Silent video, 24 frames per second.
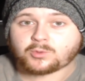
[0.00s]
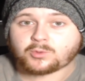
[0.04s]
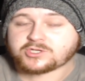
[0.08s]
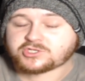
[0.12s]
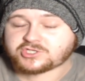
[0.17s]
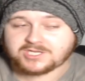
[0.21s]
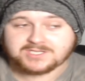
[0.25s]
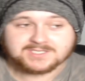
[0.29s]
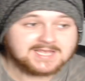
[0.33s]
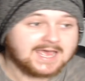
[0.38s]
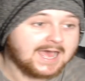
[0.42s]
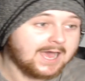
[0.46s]

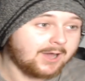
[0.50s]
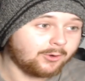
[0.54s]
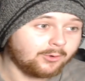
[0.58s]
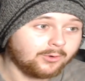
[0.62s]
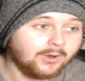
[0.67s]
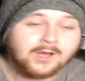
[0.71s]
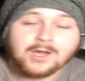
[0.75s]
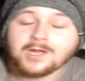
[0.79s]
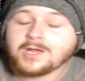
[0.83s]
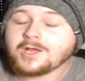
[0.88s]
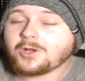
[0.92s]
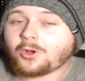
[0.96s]
which is
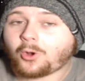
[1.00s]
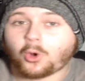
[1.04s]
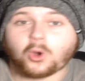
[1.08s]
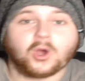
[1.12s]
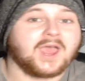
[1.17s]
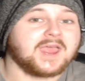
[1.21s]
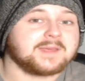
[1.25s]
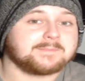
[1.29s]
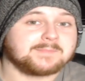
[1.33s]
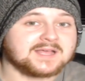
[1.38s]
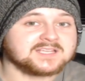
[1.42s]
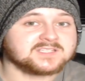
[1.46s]
how
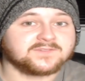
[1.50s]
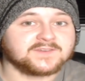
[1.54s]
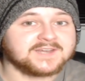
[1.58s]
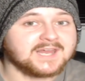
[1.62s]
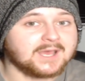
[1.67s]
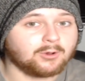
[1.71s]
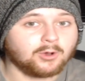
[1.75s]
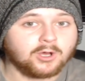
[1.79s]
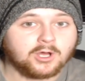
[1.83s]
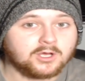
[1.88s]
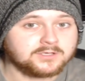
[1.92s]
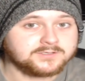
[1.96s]
Jorge
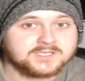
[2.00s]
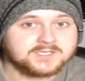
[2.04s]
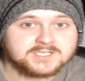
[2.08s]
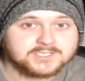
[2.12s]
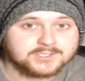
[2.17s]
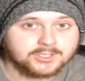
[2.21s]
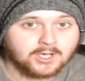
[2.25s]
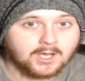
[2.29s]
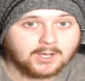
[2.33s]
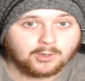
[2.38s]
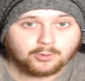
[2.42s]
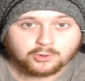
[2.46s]
Masvidal earned his
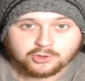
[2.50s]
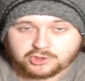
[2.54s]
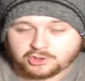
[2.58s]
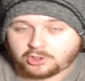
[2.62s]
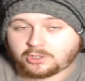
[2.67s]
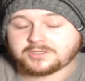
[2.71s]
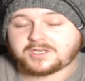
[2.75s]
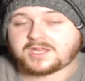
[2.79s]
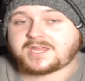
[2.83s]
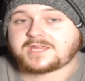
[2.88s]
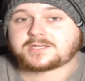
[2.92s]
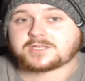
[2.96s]
title
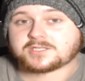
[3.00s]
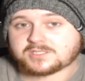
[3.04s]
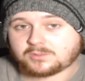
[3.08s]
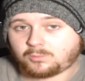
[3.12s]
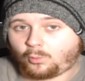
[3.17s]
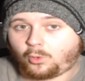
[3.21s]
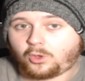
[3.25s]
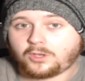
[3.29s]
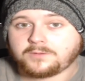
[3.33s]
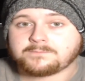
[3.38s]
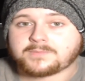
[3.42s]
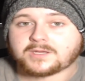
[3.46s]
shot that he
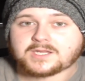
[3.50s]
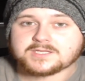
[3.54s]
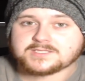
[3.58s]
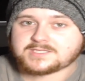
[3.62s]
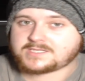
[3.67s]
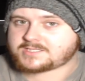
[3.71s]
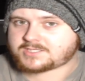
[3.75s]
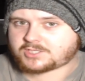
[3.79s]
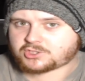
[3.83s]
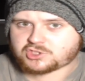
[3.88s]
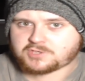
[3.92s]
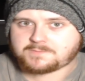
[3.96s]
doesn't want because
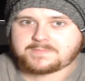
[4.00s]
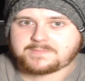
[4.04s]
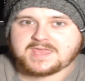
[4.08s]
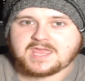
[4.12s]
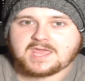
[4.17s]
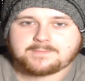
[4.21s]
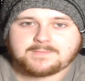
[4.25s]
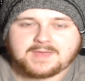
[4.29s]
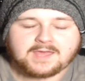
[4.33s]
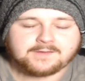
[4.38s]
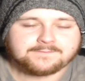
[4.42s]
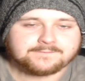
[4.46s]
he's such a
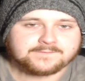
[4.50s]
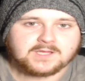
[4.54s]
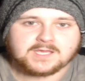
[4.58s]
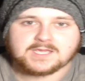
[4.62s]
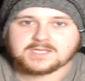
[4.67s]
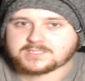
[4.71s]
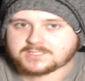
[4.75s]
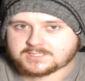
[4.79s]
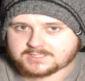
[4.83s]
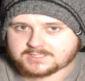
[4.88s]
BMF that he's